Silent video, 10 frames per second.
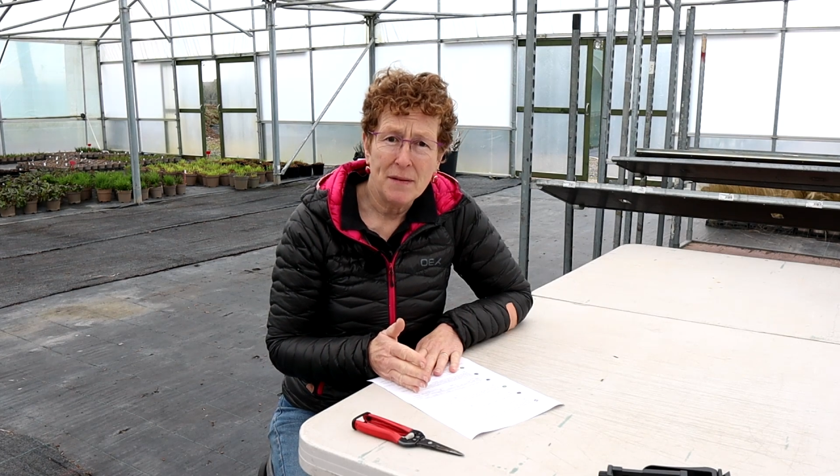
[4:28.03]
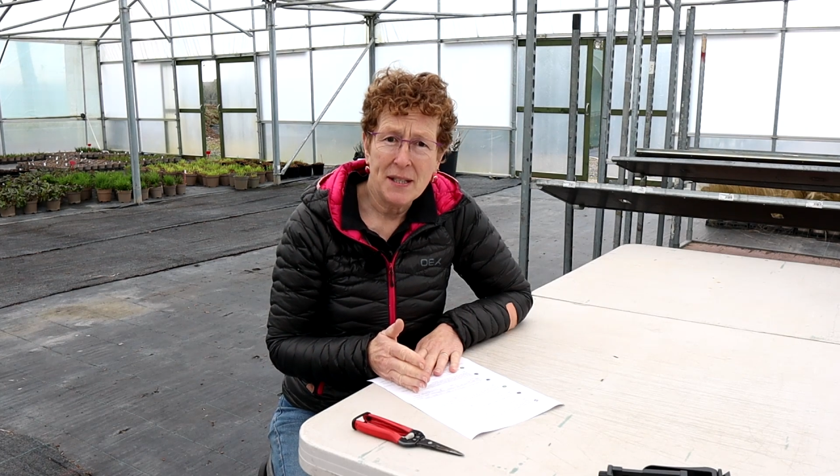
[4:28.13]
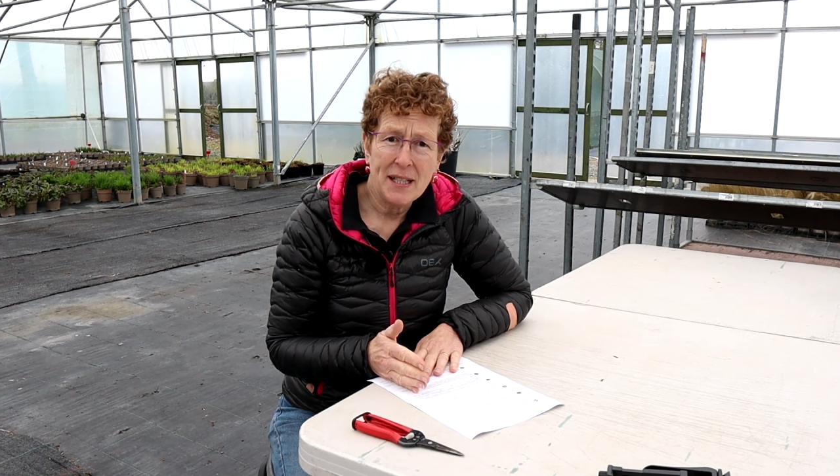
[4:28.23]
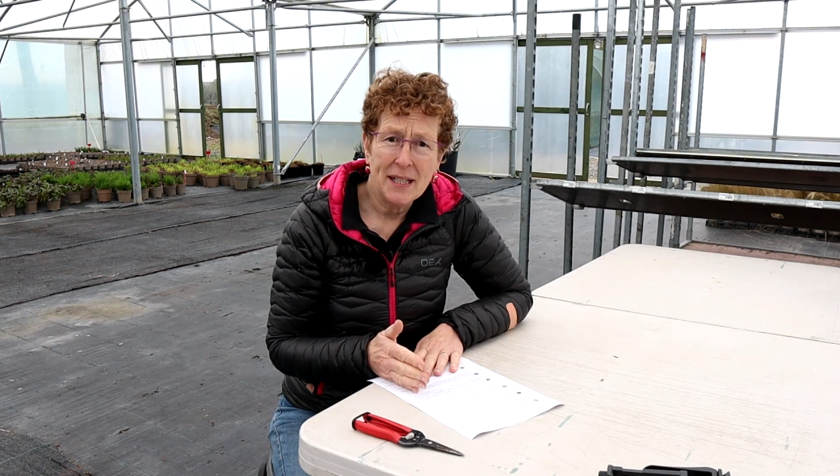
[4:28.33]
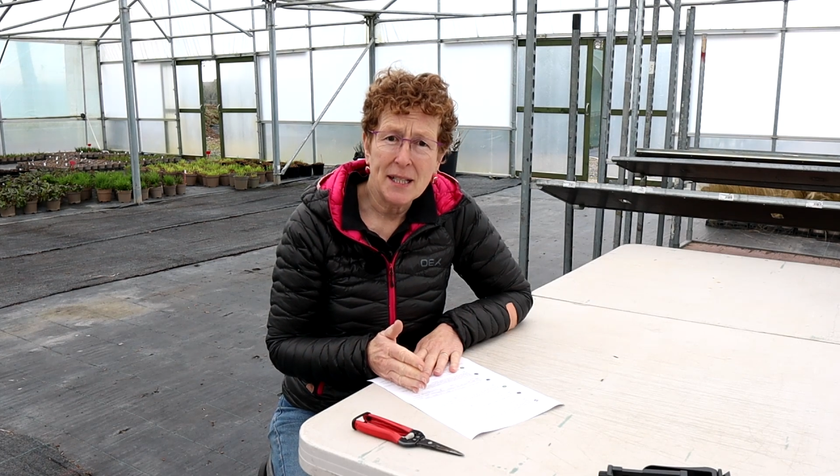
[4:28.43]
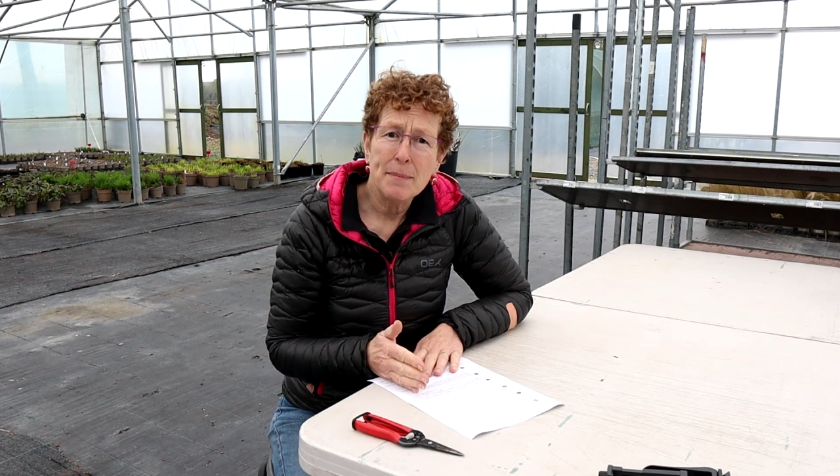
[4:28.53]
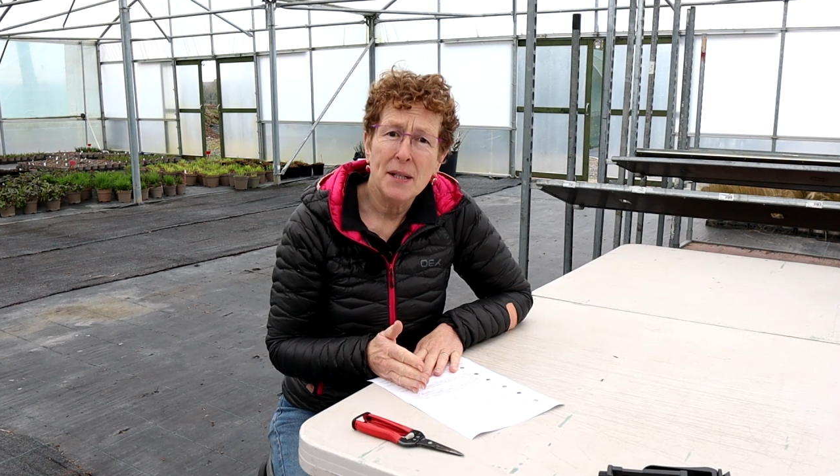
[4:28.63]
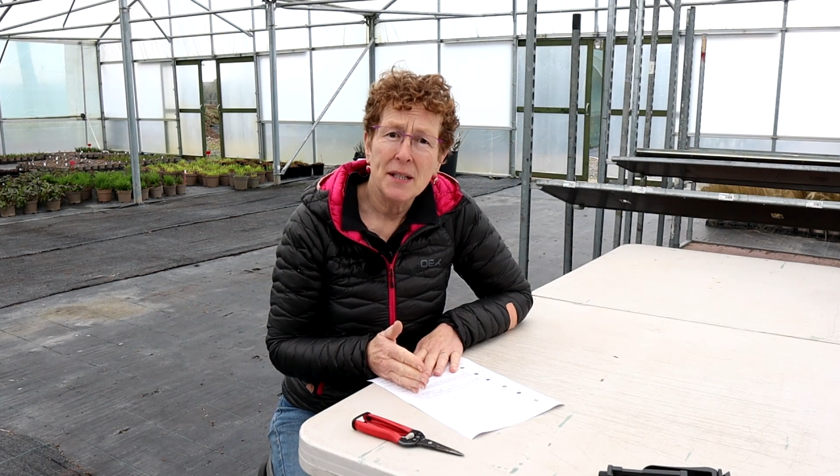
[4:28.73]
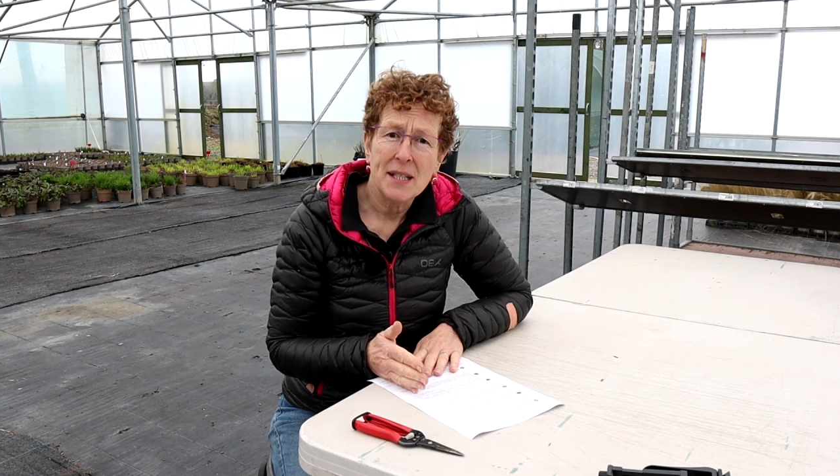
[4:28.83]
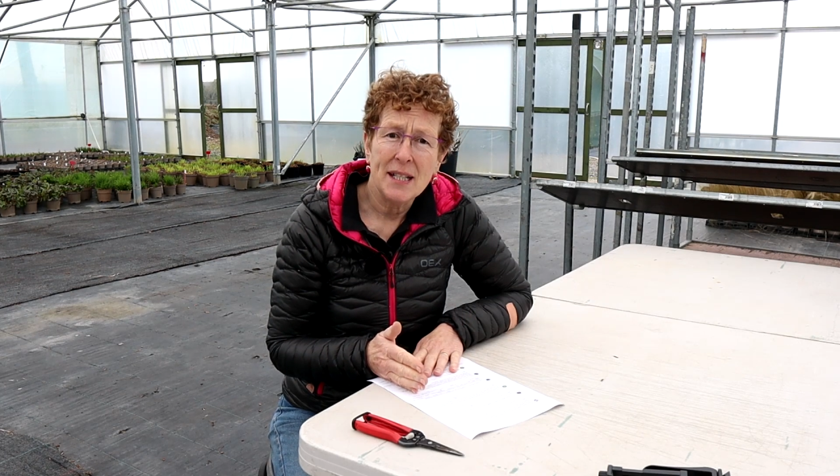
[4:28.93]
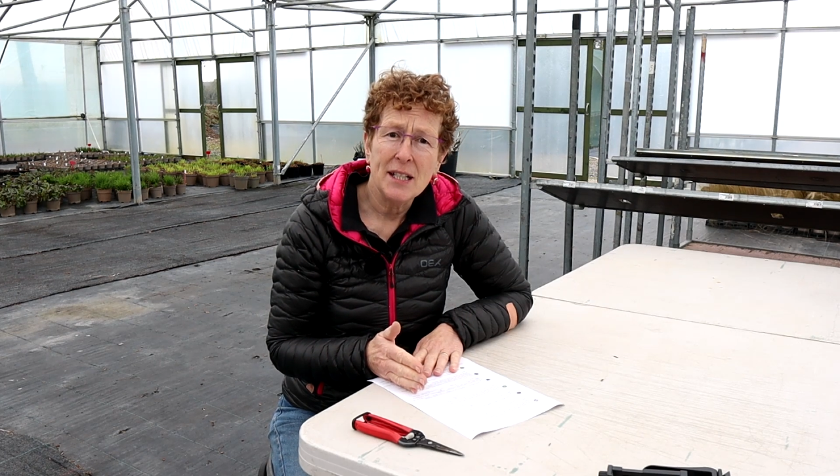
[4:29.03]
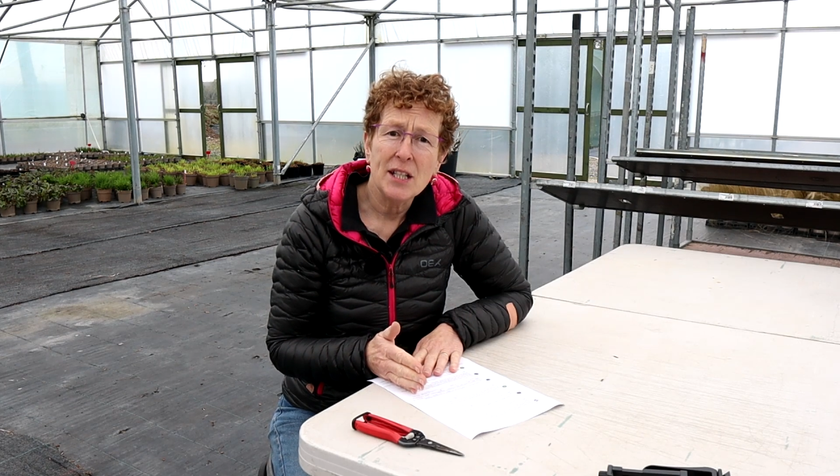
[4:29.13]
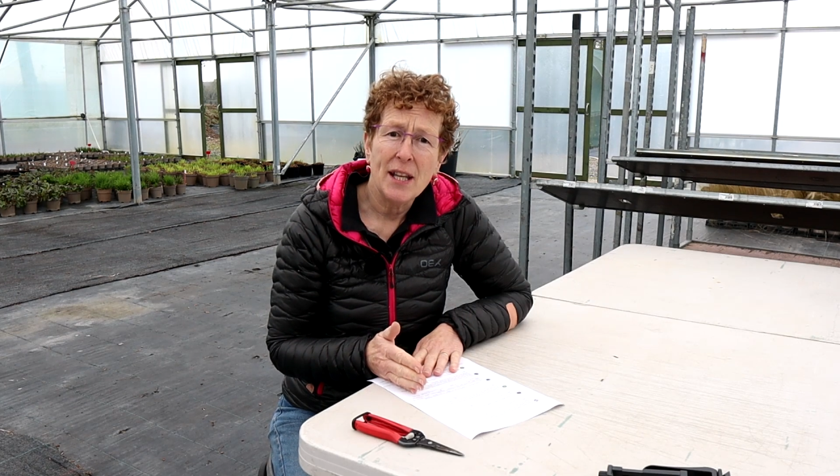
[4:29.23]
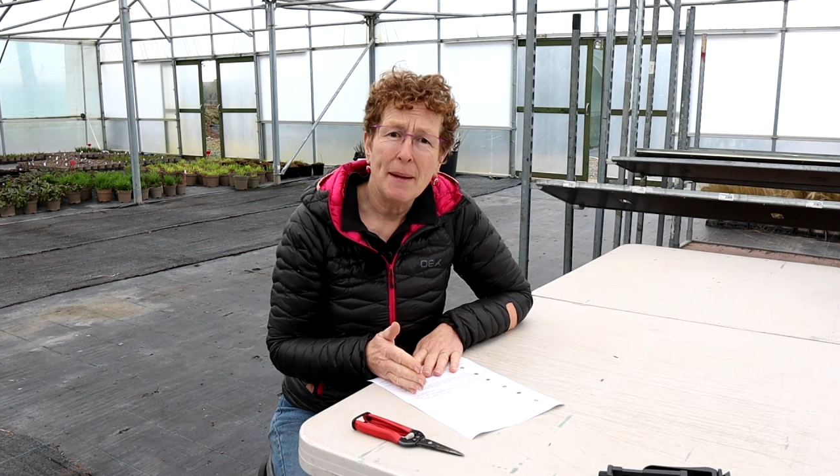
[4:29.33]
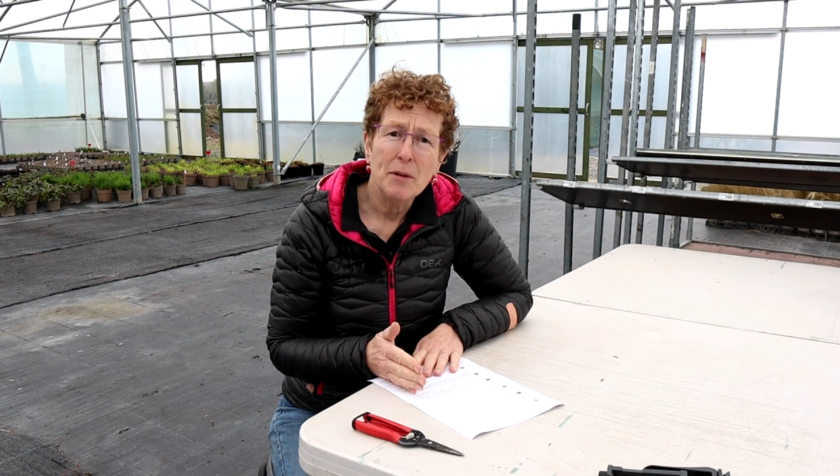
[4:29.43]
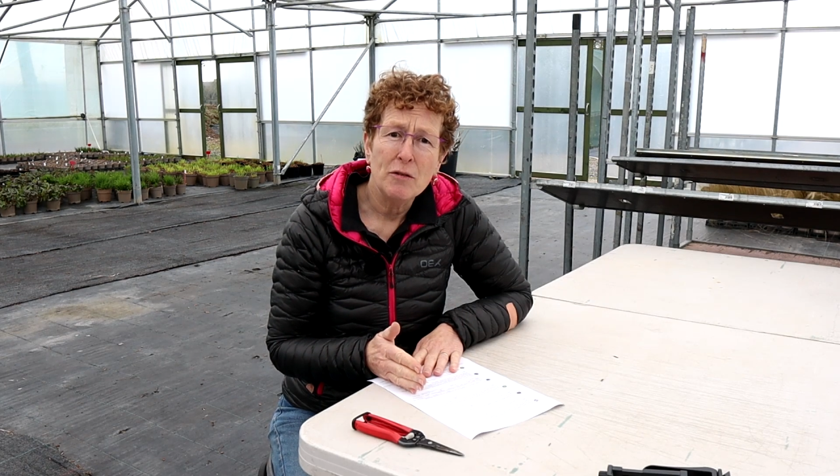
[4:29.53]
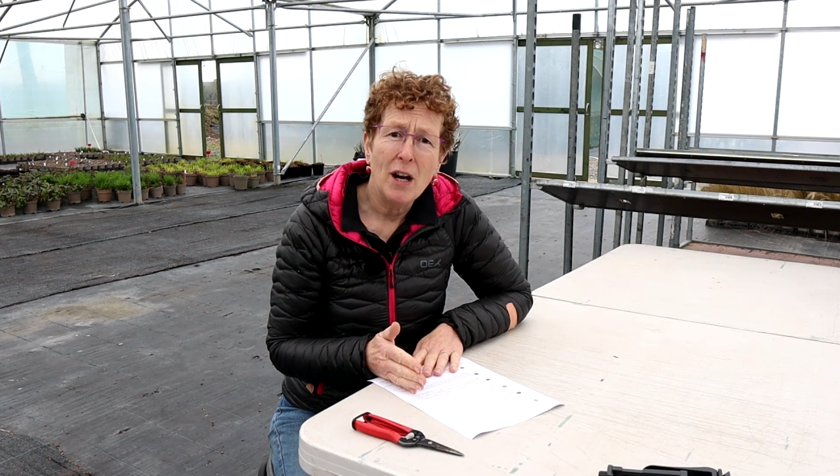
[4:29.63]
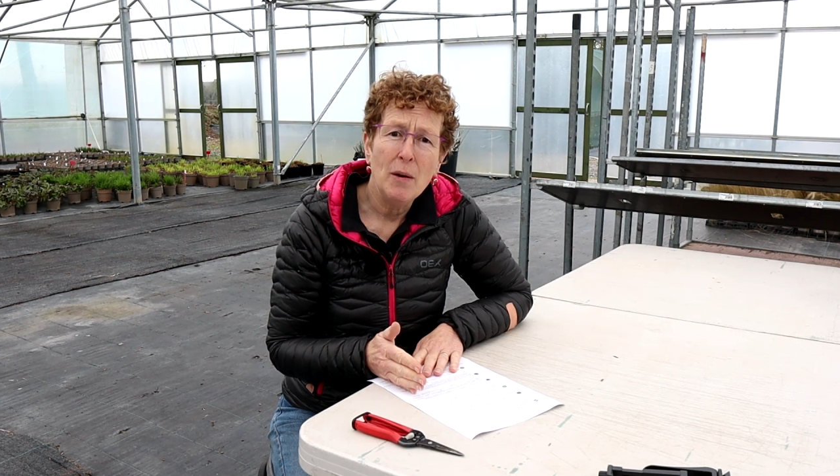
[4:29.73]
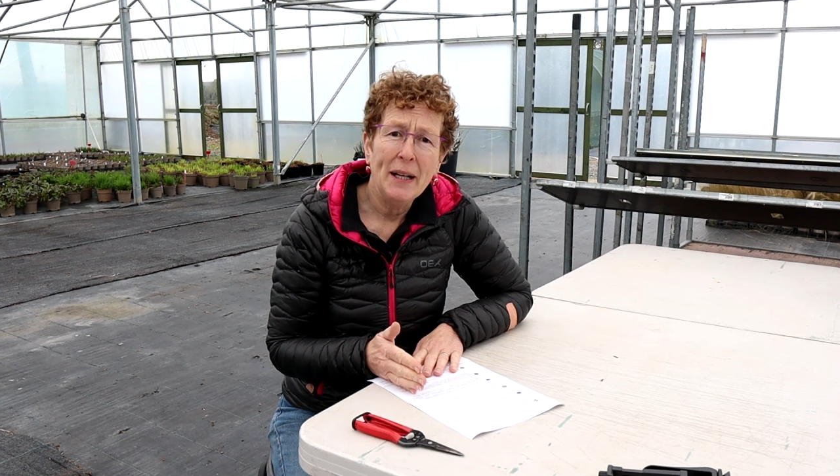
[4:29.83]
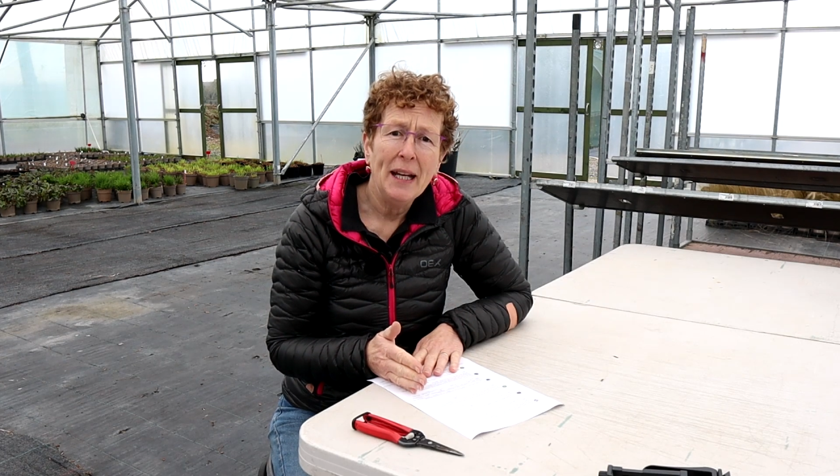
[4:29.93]
of 6 months into them
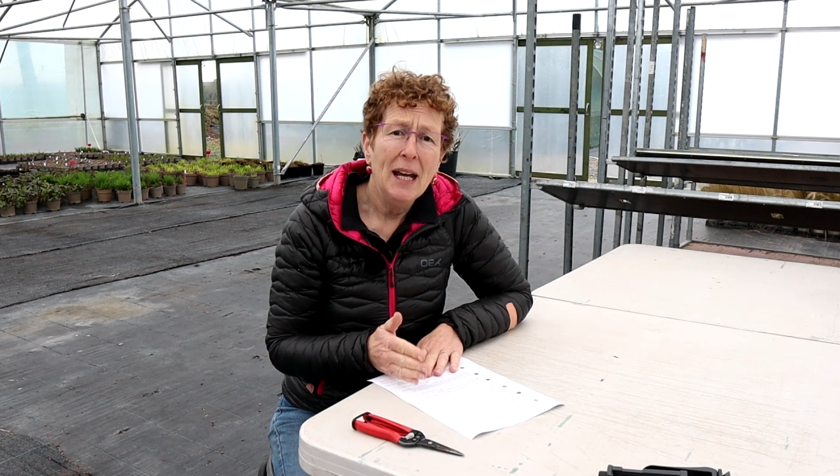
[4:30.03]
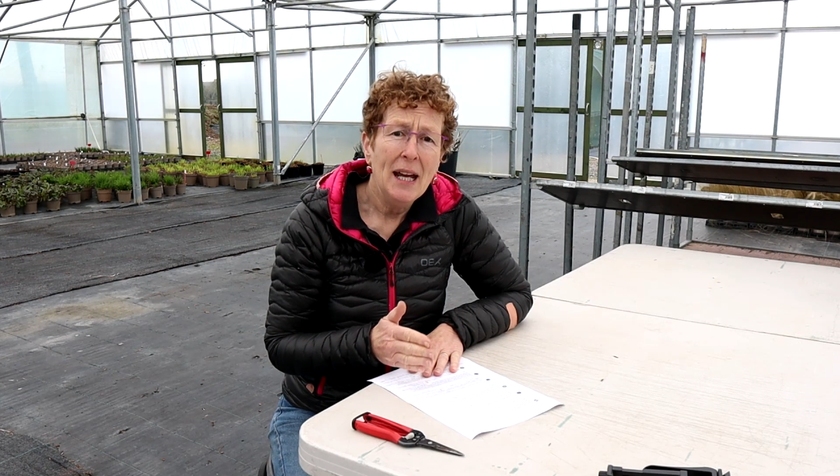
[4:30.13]
growing,